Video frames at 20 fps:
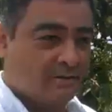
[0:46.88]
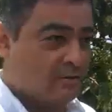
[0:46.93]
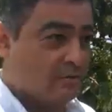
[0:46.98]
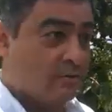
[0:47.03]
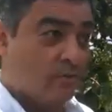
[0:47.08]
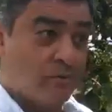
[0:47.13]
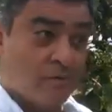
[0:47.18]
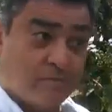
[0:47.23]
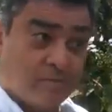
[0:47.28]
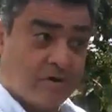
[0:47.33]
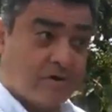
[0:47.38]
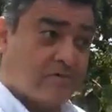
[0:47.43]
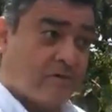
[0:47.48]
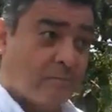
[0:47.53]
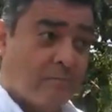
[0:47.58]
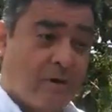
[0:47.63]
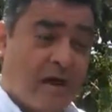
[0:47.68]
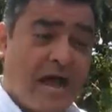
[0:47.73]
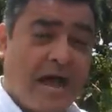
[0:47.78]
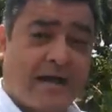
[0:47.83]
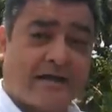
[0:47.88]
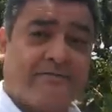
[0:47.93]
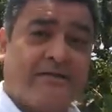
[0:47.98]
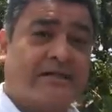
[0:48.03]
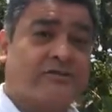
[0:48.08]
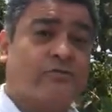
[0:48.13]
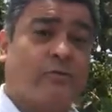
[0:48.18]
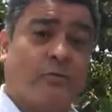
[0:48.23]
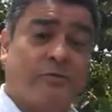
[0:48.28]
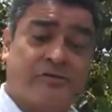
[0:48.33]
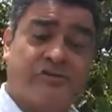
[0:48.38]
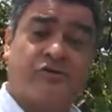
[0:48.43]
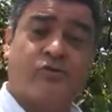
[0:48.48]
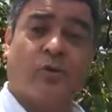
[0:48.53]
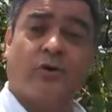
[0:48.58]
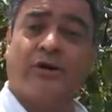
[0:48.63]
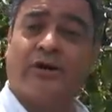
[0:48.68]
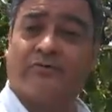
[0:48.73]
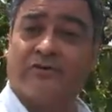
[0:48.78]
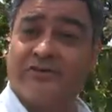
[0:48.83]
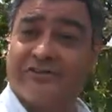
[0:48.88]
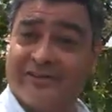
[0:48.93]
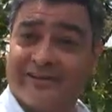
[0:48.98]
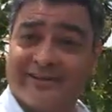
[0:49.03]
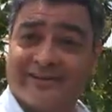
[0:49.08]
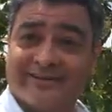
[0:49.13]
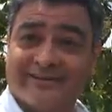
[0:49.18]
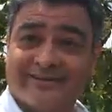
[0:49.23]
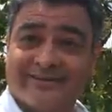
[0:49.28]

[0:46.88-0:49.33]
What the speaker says: When we bring them back, that's when we sort everything.